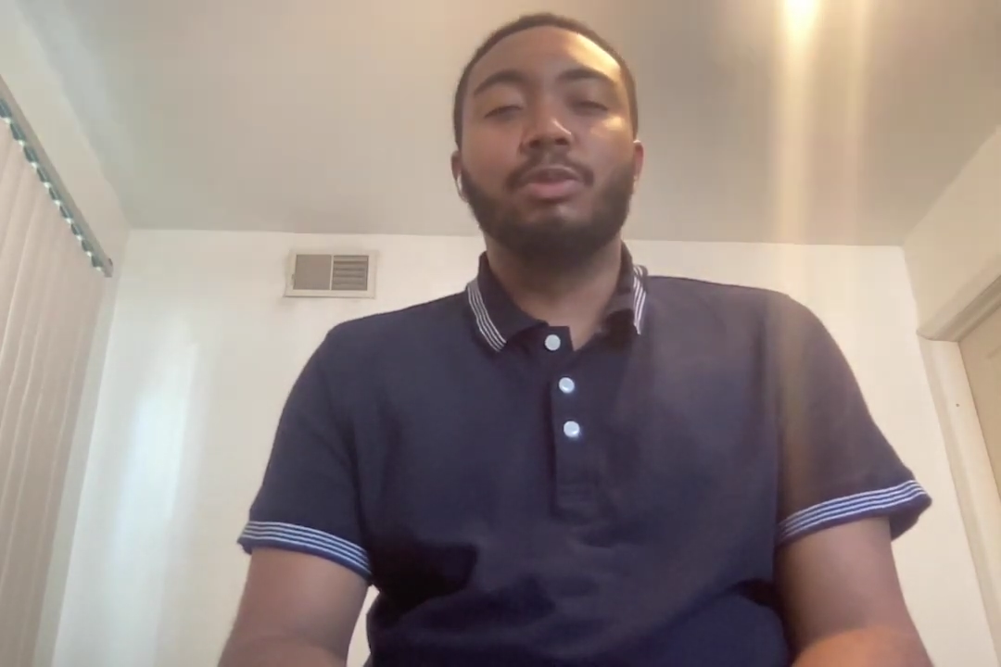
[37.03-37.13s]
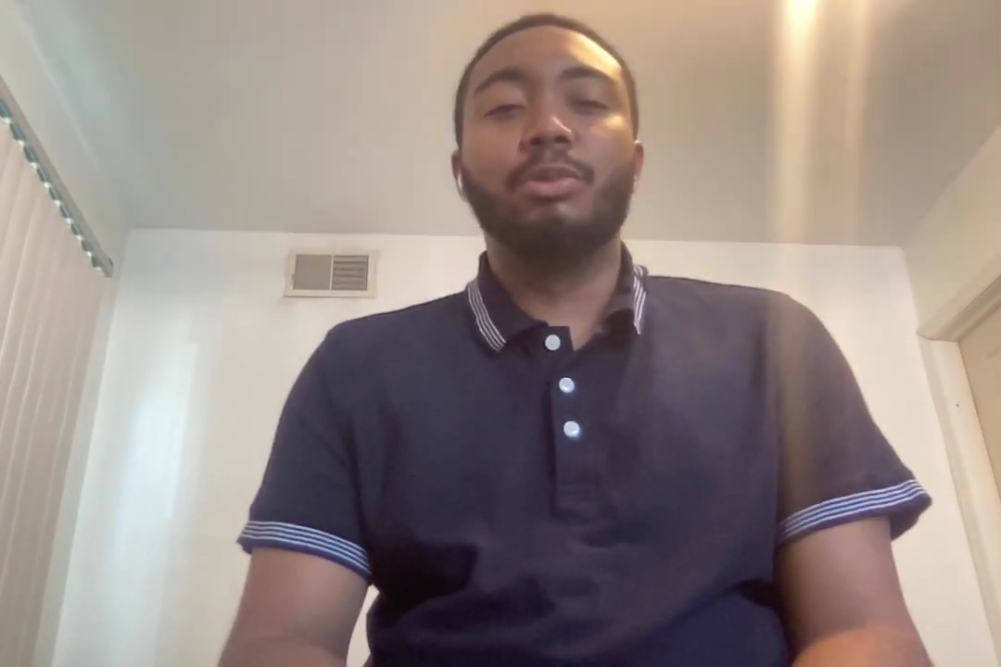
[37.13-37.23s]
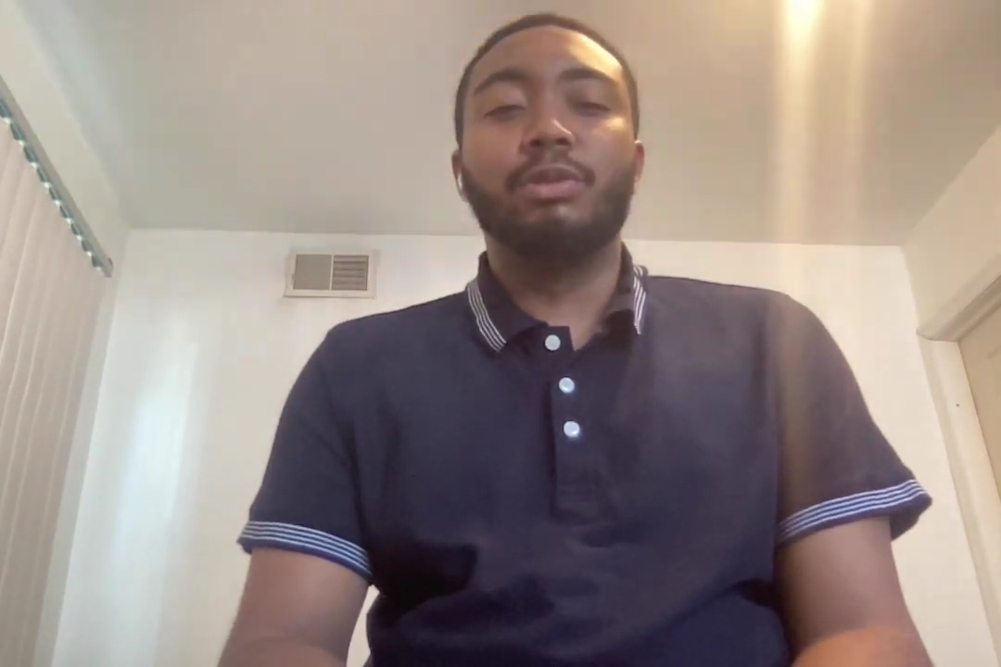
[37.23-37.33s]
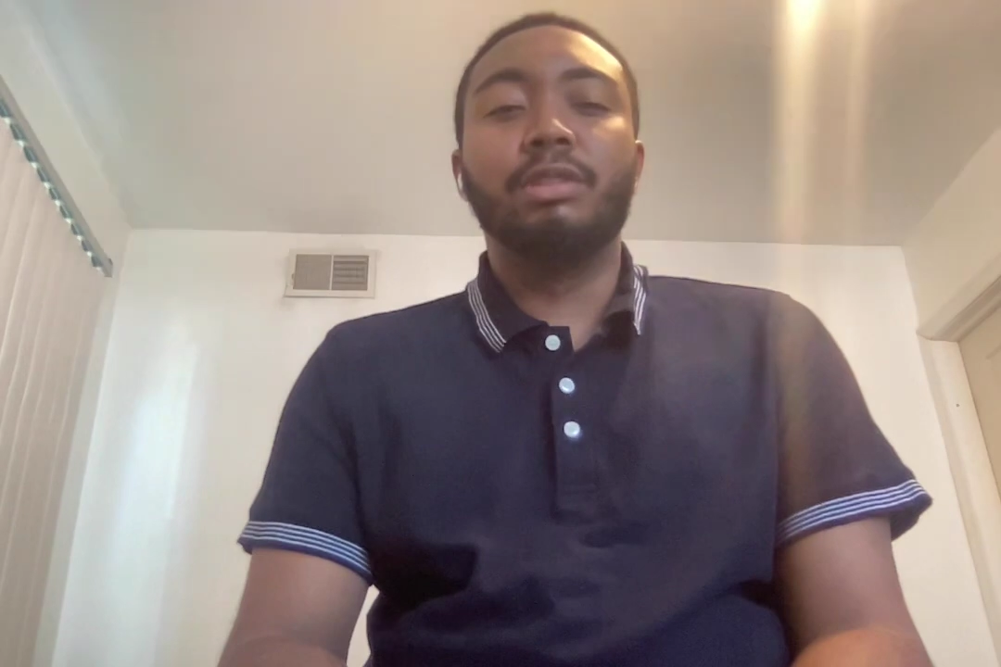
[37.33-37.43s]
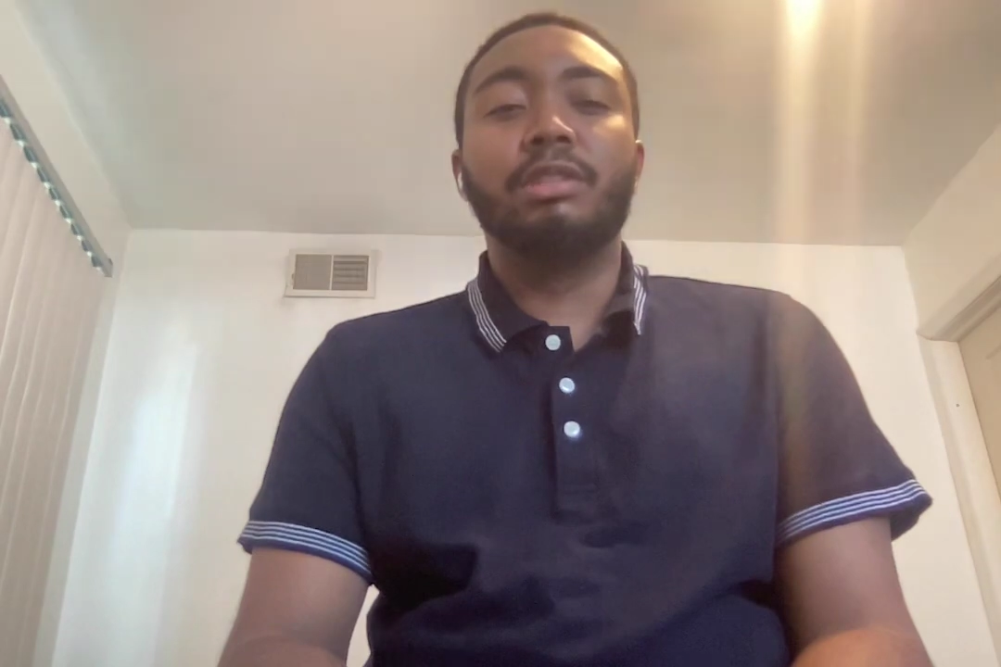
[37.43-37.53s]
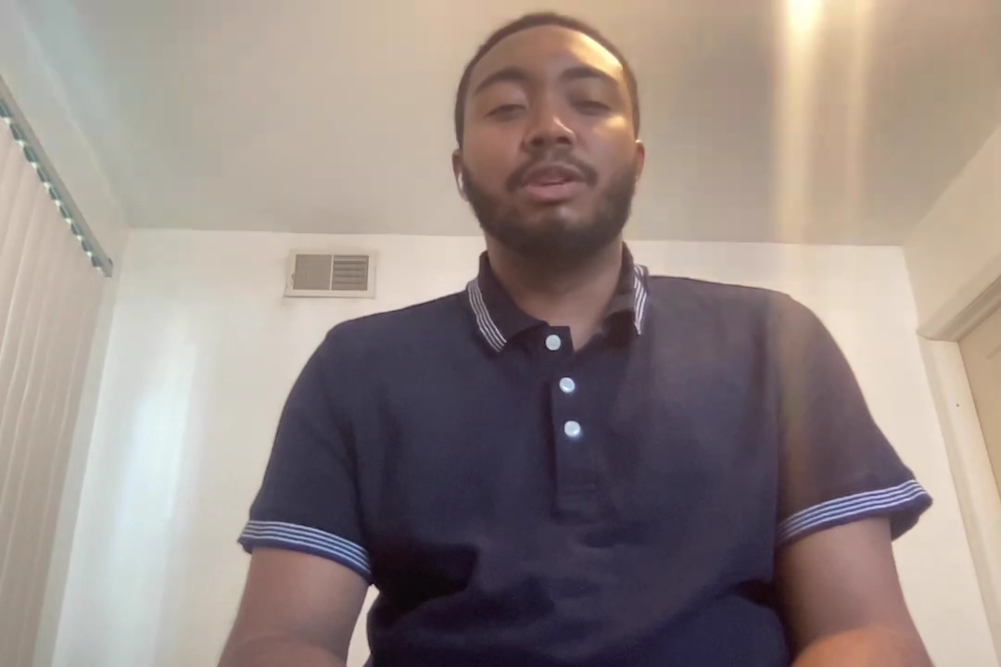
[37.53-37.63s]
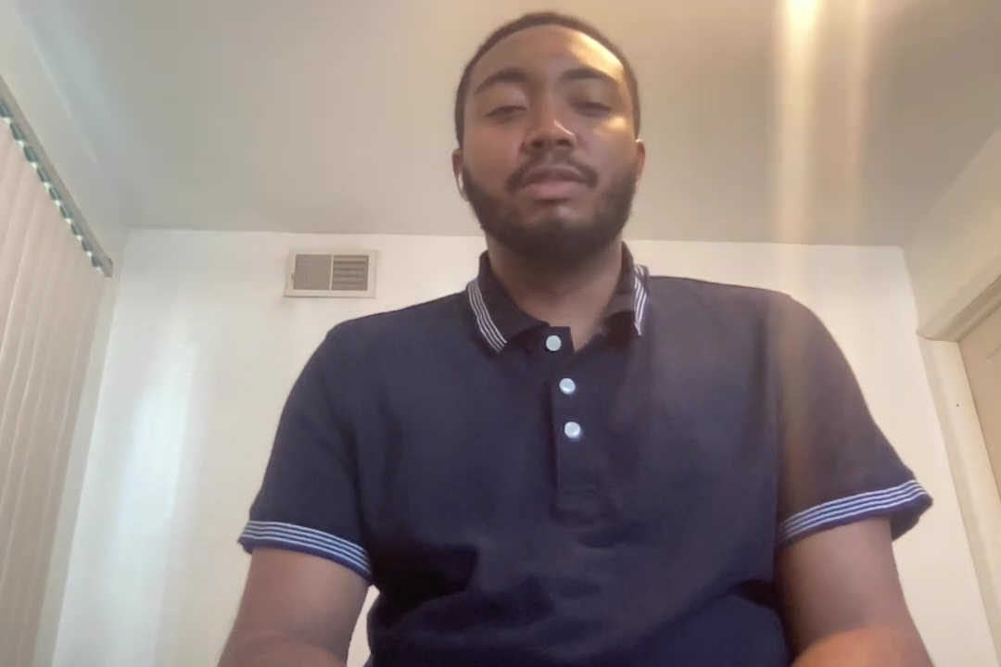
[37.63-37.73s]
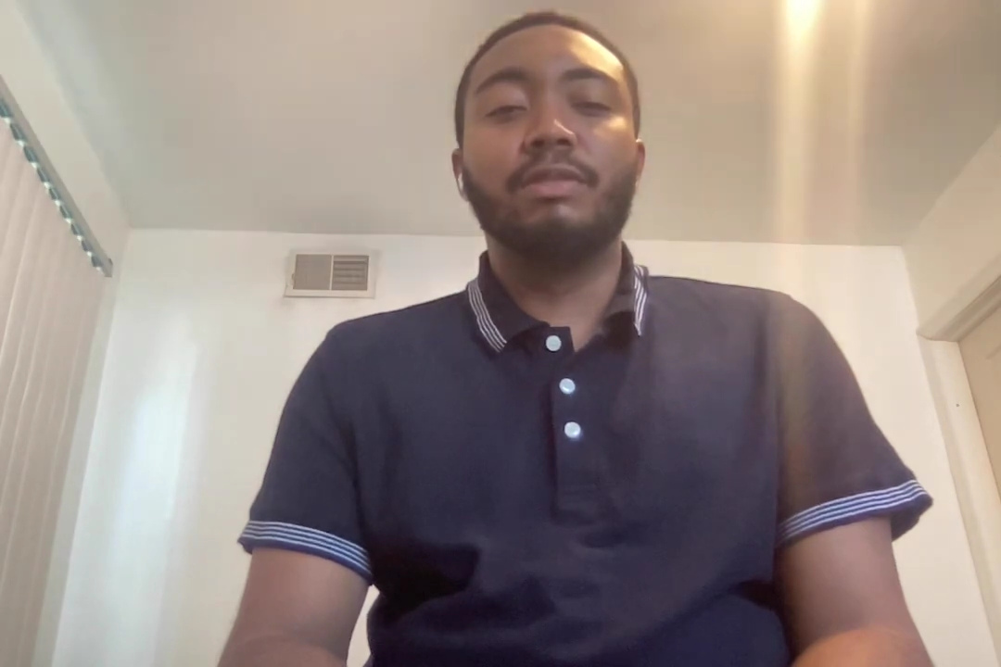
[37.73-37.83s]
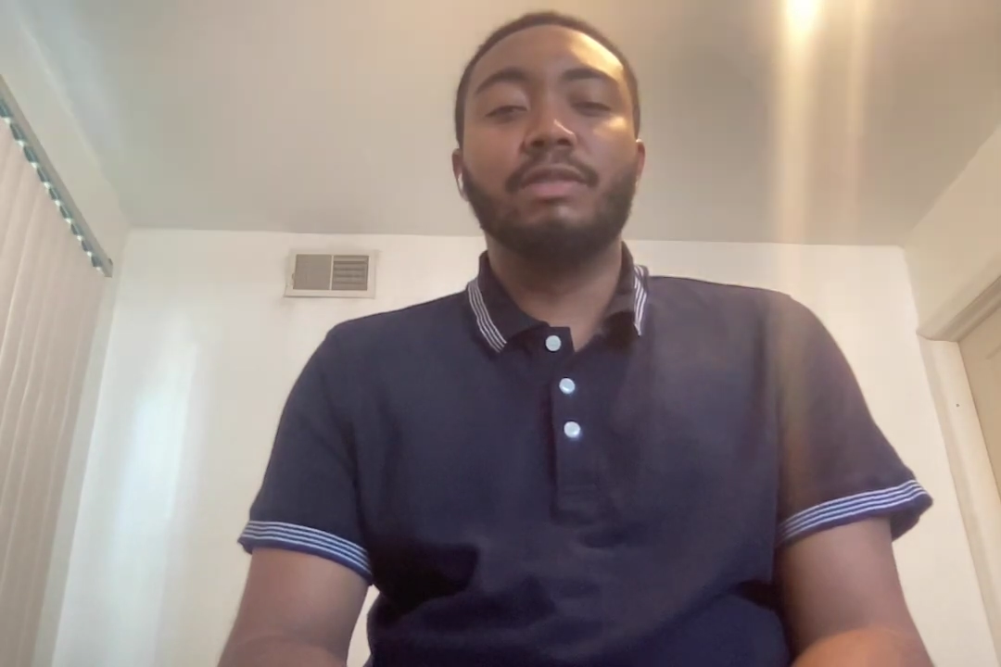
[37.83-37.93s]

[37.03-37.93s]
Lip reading: community service